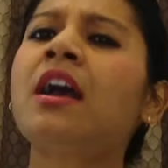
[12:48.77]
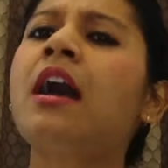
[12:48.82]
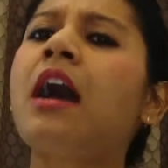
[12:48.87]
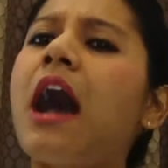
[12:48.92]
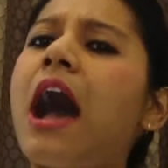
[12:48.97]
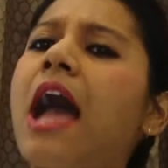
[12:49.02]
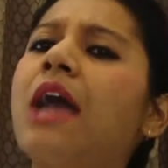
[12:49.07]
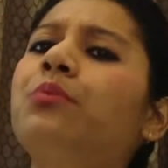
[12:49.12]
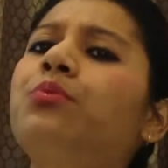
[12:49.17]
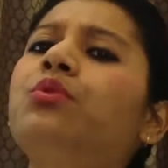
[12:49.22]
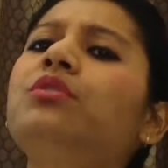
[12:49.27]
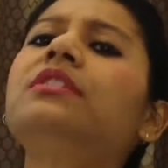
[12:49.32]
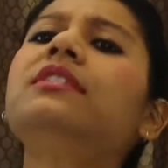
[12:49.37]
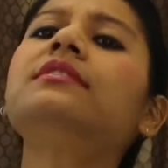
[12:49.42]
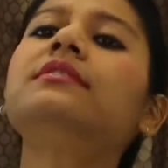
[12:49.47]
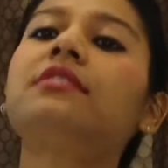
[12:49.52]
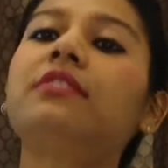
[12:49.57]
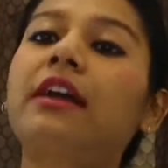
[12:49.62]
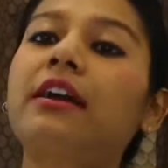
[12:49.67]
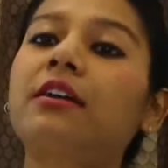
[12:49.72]
I
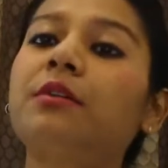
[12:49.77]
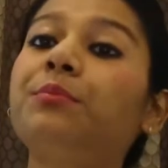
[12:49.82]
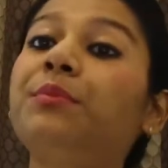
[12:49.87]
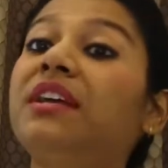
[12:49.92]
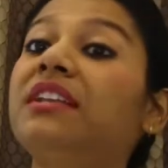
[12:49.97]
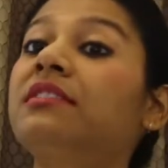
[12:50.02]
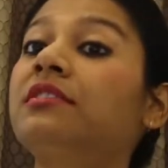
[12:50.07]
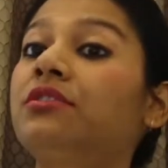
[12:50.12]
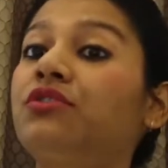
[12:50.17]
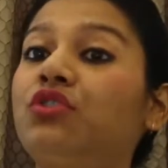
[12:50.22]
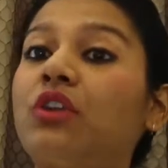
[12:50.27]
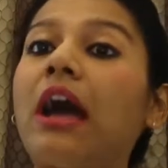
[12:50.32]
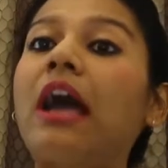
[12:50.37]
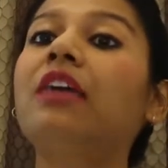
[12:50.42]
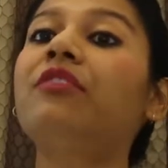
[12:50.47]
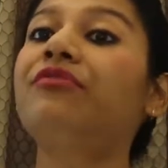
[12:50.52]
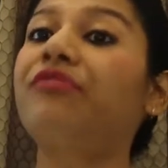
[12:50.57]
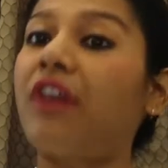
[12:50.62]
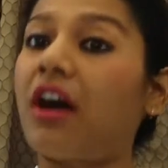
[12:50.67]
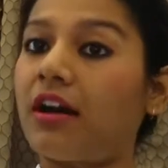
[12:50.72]
wouldn't recommend dry
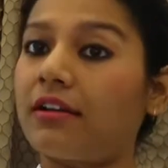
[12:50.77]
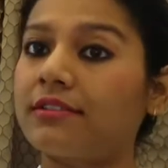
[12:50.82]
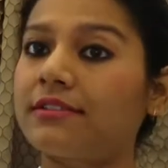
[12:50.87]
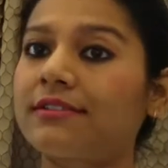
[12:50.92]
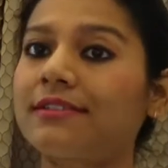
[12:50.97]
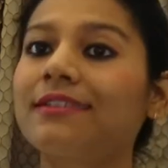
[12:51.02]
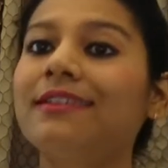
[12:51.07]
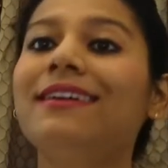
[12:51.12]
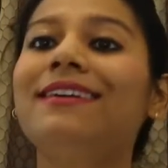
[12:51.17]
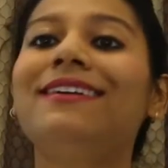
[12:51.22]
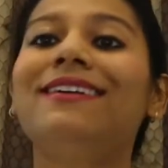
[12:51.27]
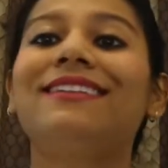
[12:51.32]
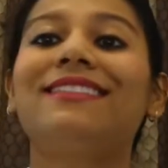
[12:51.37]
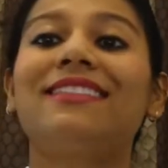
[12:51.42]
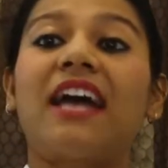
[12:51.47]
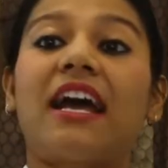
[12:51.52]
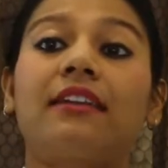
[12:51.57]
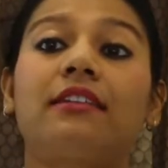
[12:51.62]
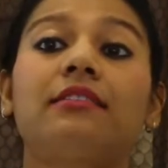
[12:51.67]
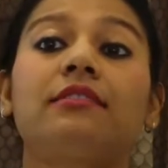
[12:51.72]
fast,
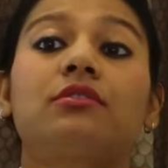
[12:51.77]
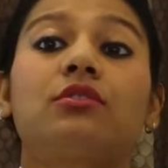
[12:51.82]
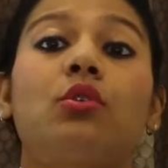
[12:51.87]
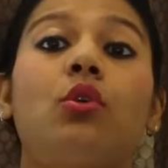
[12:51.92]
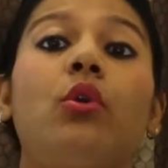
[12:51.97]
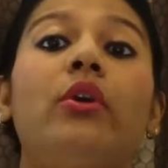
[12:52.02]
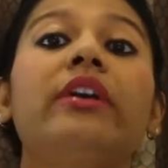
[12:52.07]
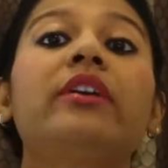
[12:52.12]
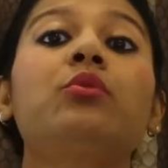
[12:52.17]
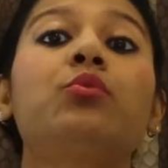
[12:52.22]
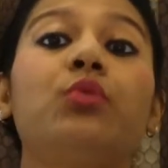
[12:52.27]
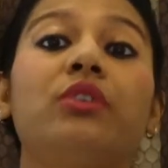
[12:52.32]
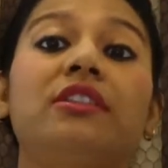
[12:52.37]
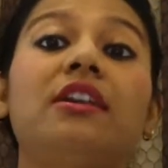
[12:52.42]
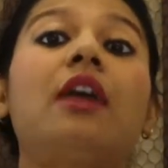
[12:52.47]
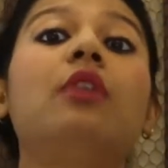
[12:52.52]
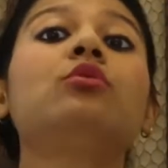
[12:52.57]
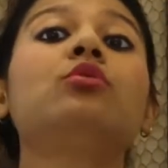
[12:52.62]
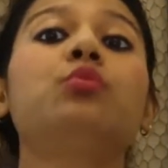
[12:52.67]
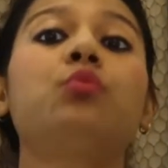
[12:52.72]
that is going
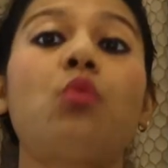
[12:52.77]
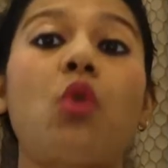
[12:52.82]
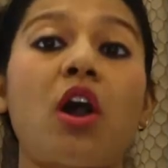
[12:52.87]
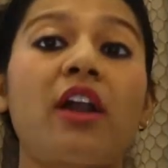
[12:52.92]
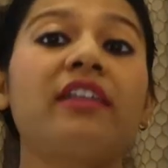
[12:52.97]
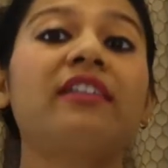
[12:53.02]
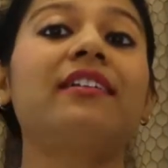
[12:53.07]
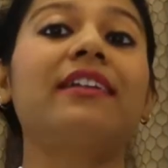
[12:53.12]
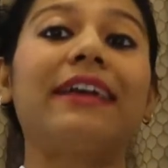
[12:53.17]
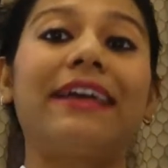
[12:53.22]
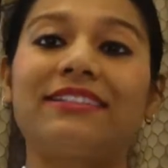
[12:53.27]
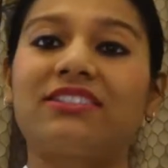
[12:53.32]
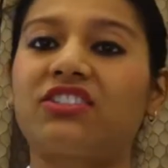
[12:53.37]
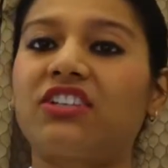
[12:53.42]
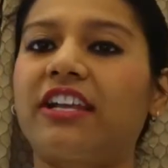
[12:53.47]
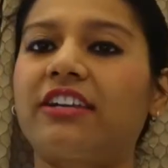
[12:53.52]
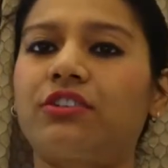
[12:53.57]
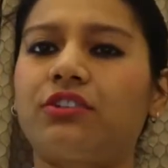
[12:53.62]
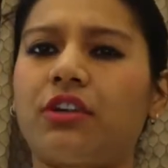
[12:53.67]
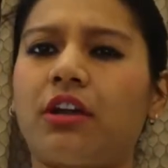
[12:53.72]
without water,
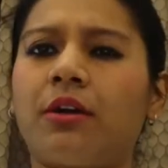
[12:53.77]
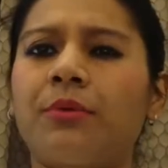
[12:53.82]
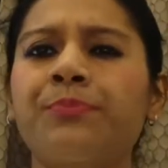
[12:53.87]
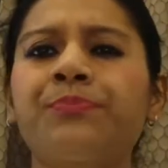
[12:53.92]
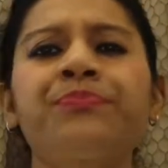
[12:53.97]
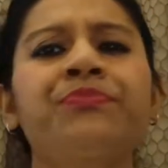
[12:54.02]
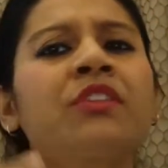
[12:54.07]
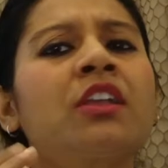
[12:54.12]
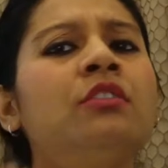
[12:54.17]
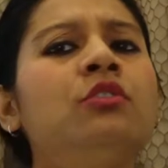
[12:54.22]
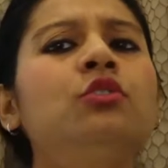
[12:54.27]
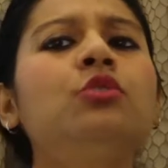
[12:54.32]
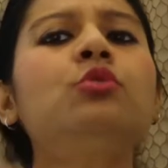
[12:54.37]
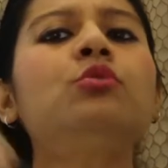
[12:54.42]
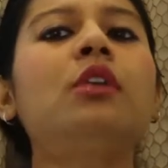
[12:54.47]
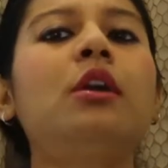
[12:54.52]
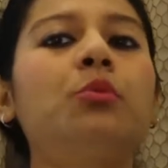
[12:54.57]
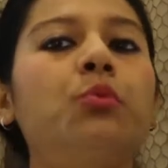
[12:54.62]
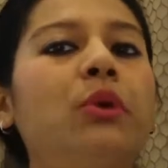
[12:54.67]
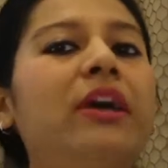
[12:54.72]
etc. Do
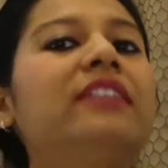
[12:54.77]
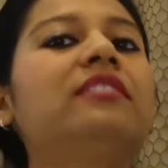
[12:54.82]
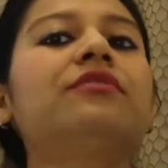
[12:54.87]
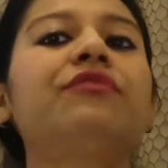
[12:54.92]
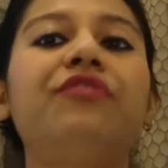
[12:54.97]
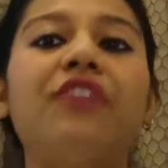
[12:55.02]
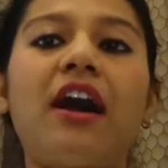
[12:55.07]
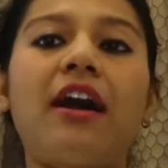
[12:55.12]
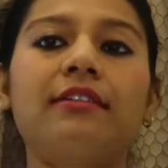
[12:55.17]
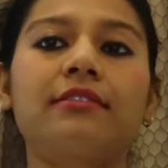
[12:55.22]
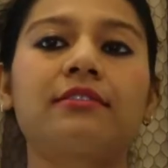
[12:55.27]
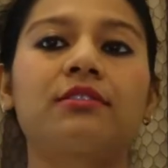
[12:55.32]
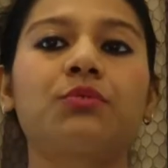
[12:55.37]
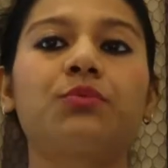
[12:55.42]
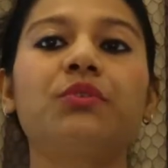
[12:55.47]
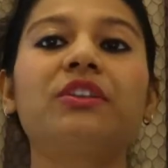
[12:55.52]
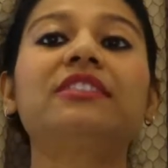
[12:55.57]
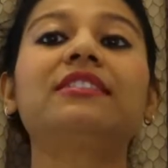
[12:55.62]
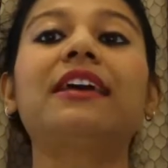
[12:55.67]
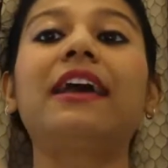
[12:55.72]
a wet fast
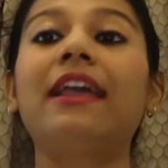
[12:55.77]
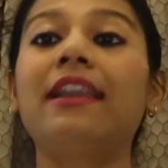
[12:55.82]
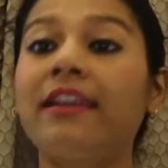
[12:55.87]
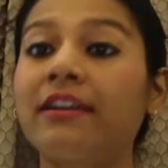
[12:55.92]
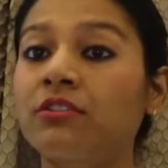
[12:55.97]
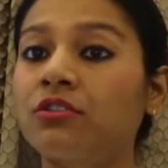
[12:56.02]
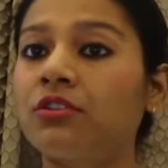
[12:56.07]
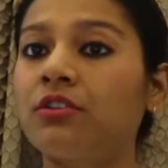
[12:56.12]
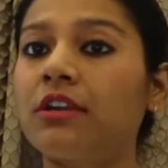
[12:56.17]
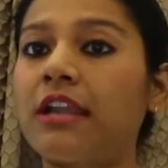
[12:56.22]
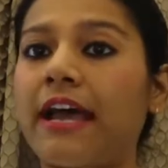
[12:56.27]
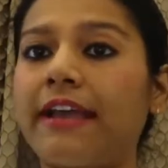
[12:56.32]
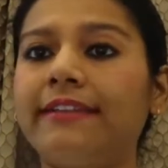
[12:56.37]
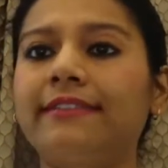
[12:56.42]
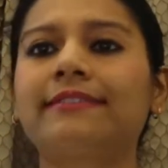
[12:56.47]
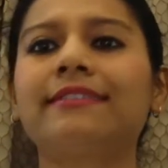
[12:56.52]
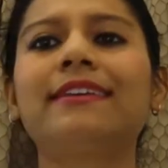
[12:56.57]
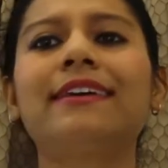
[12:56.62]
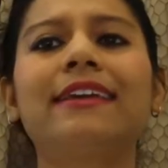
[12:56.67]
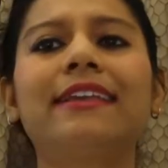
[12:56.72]
with
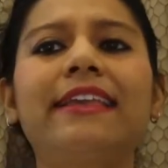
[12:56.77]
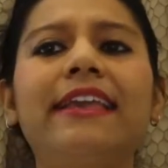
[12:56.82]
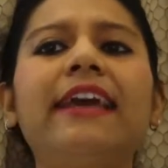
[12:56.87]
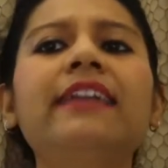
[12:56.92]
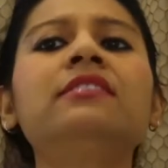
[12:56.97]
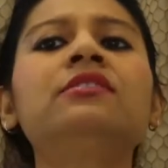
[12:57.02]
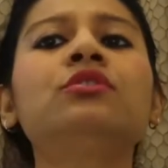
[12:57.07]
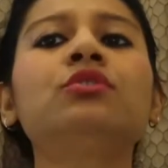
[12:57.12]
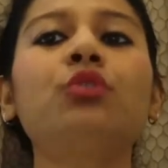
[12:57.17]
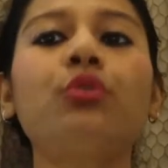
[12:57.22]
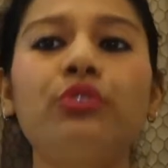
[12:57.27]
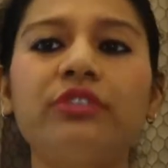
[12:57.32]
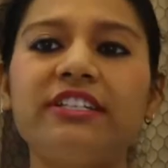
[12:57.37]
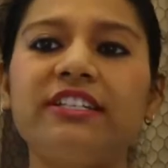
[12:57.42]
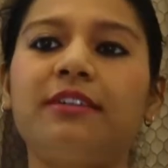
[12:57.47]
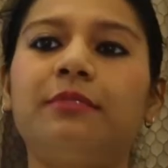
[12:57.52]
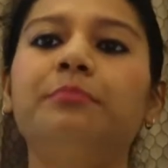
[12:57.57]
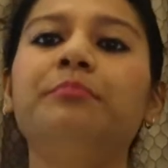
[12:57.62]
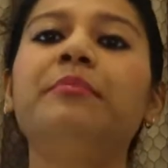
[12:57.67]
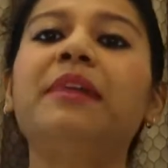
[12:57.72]
electrolytes. Get
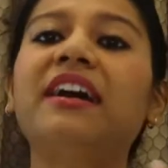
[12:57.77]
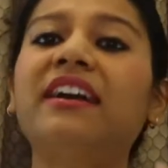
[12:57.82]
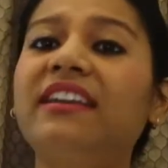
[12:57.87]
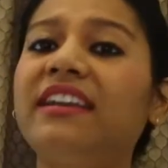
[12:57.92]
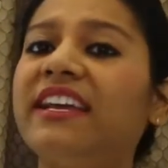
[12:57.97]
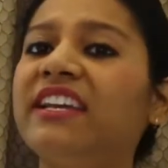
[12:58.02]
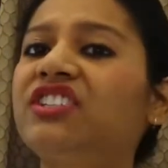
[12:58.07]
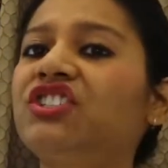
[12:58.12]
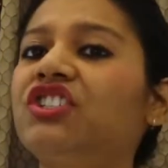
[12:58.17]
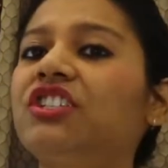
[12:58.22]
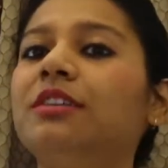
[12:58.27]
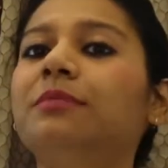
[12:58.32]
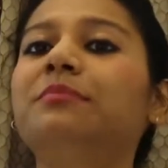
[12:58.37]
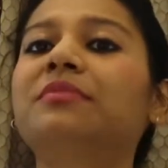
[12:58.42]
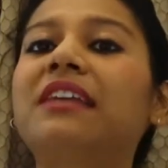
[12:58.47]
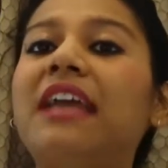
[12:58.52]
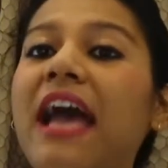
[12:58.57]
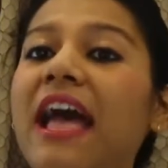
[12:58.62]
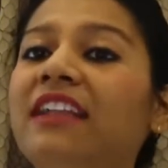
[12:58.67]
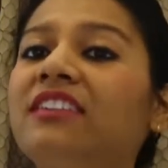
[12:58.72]
sodium, magnesium,
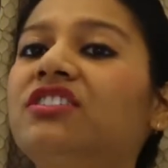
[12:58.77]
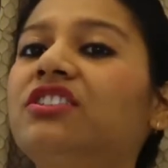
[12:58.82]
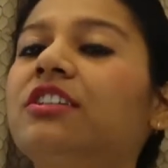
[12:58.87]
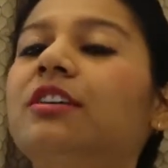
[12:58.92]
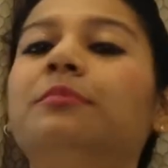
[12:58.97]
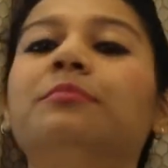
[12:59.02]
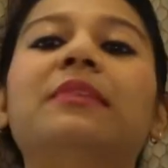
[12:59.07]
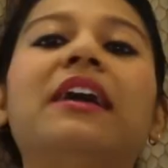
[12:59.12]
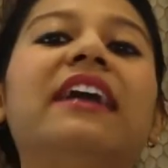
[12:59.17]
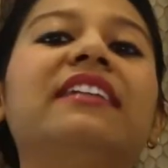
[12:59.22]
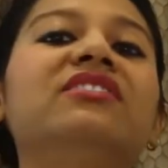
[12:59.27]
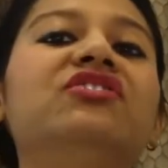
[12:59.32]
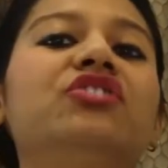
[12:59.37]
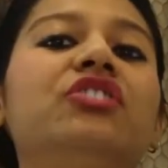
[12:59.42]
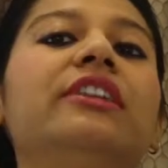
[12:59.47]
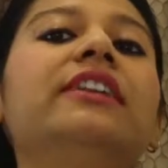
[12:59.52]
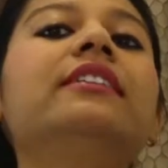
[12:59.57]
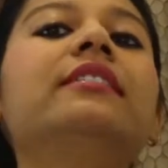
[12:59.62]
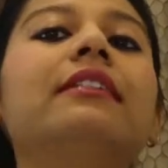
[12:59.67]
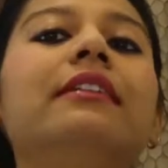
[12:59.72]
calcium and
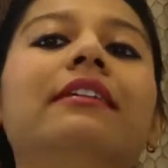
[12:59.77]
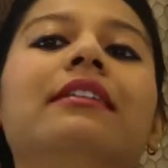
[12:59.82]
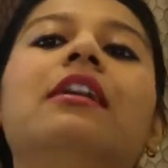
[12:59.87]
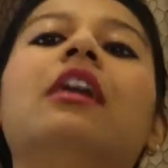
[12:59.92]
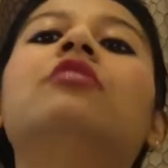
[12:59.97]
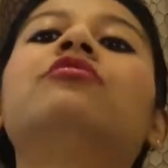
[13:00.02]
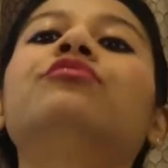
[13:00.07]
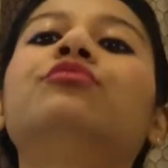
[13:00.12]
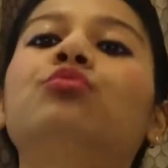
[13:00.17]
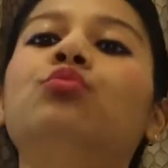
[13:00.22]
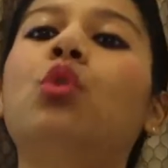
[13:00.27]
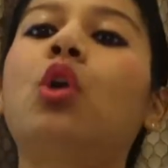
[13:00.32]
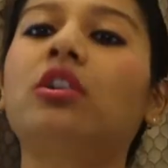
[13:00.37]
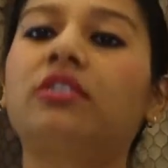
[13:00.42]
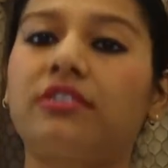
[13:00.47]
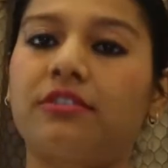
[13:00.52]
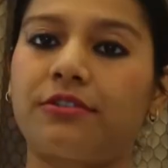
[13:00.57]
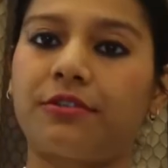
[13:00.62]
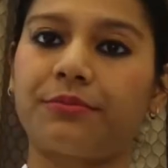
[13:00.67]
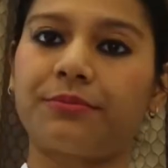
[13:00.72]
drink enough
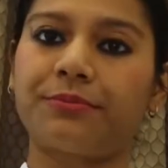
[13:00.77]
water.